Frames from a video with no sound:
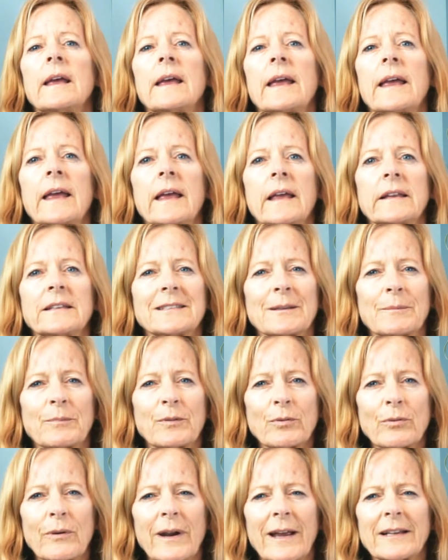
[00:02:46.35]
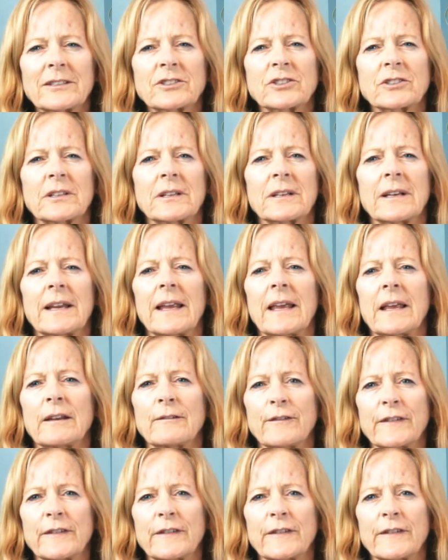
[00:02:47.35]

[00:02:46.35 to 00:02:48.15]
and depression and